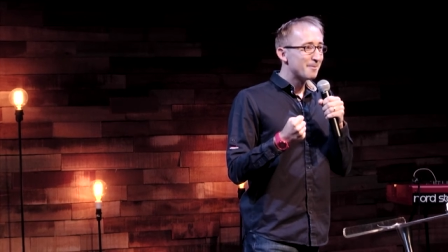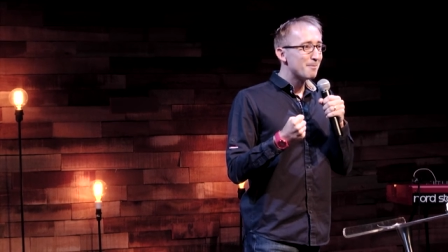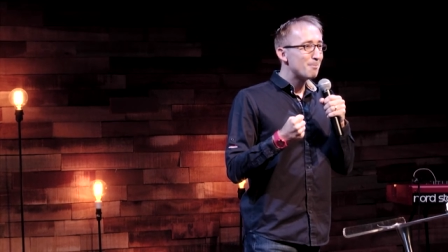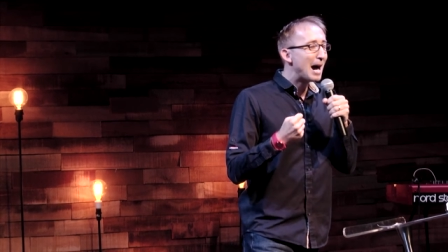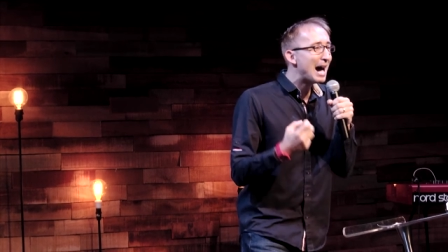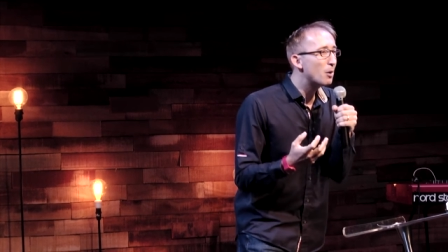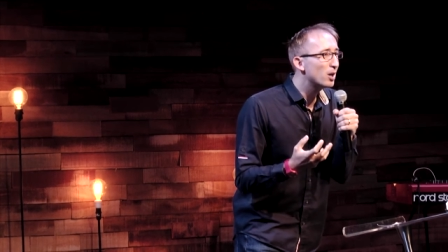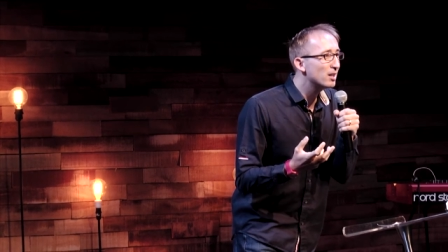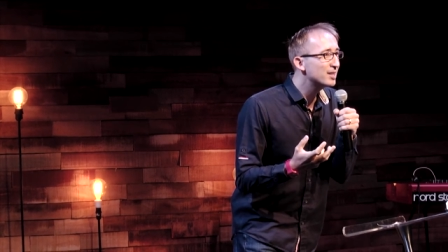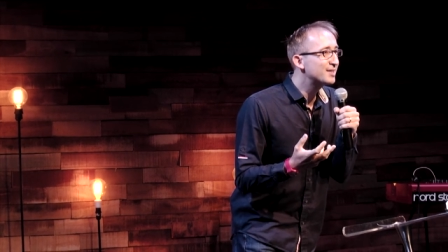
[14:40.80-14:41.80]

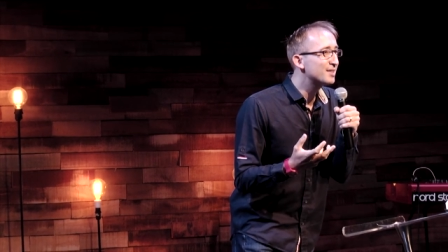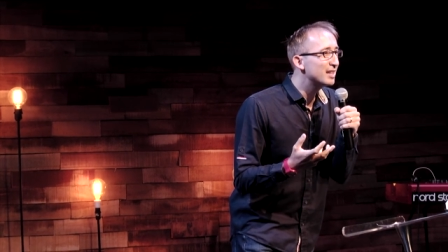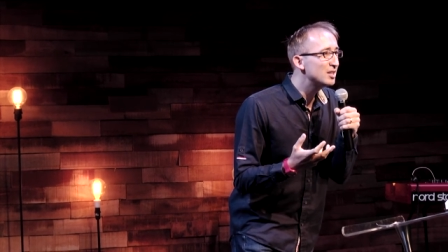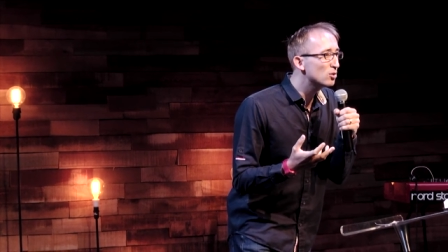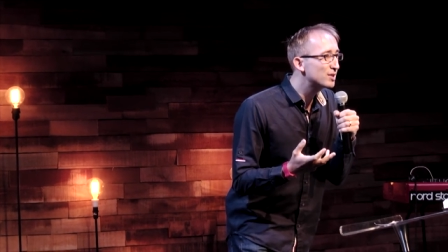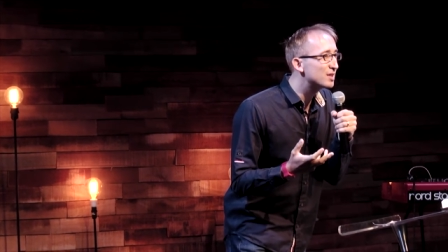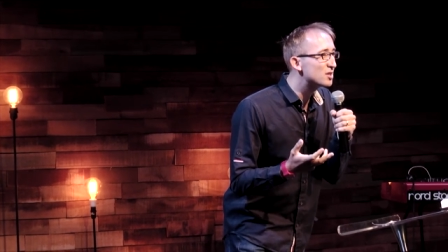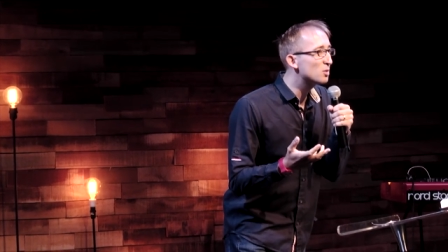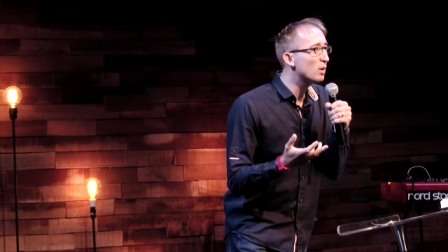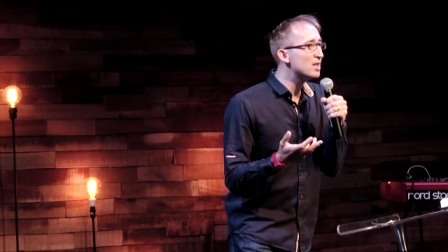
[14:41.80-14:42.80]
powerless in your
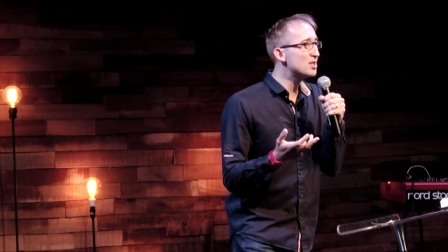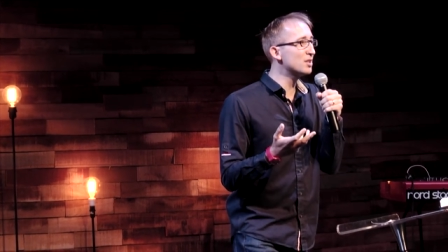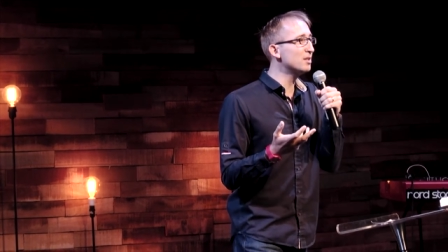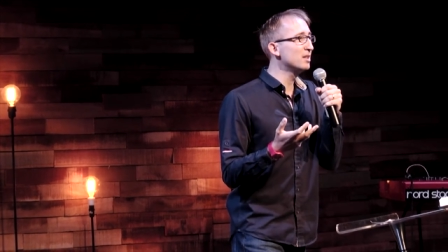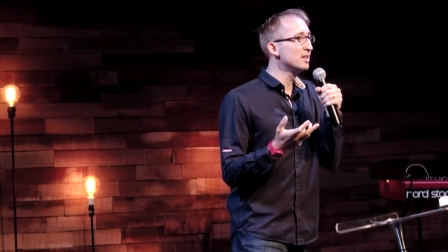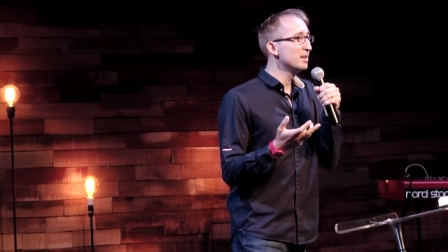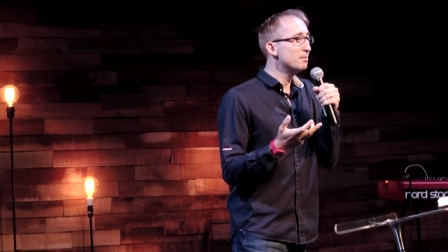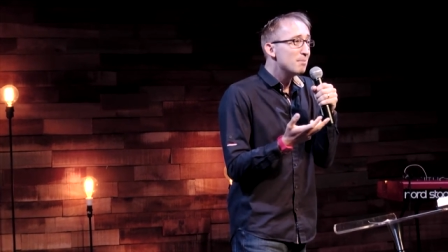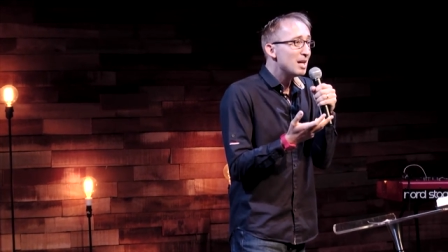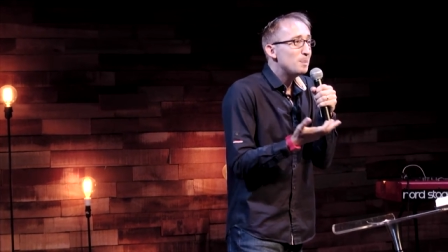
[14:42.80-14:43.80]
situation,
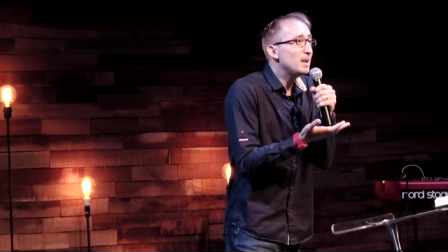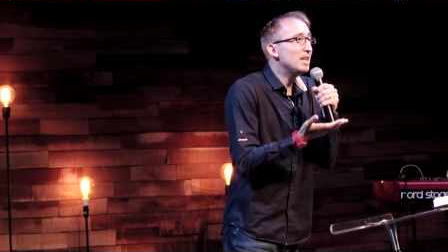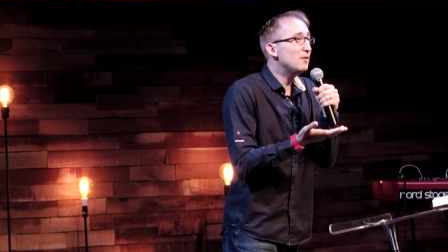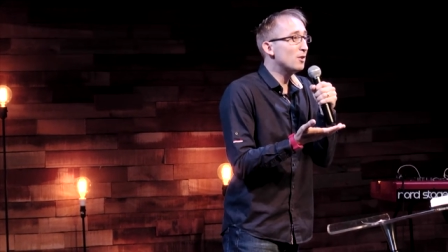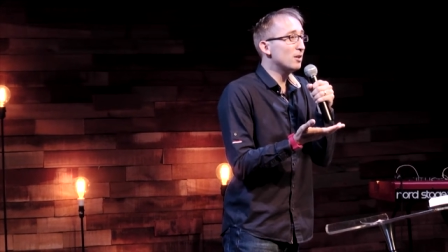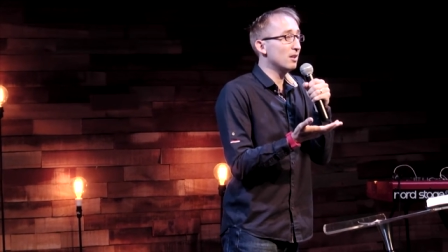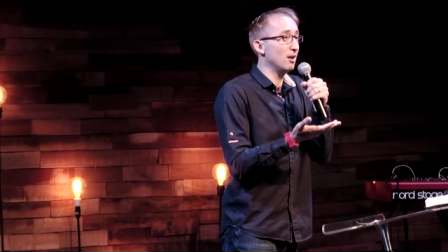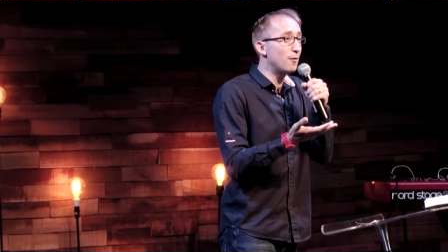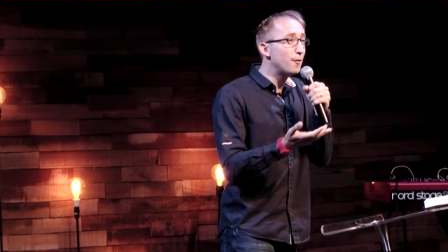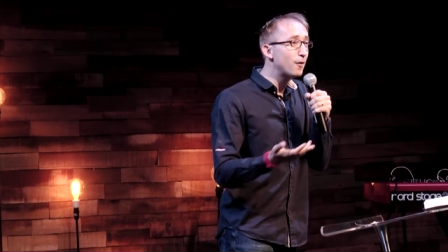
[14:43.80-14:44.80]
maybe even
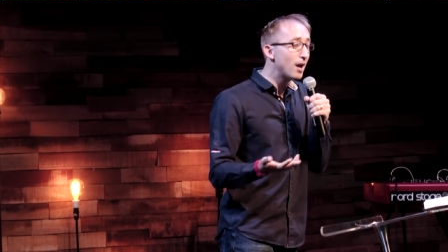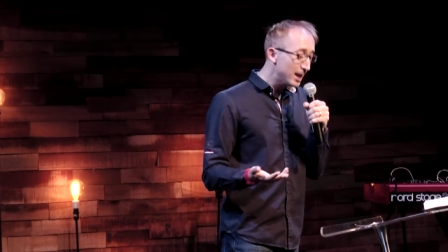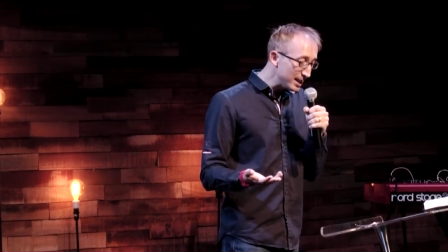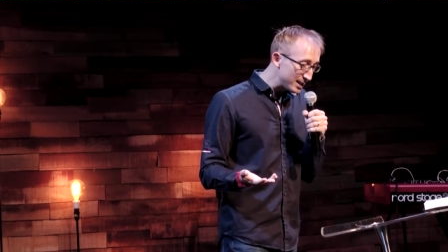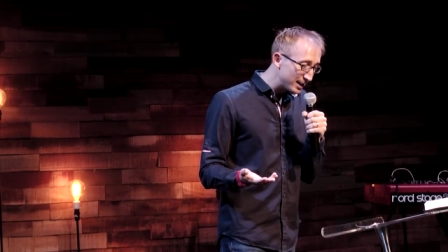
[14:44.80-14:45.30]
afraid,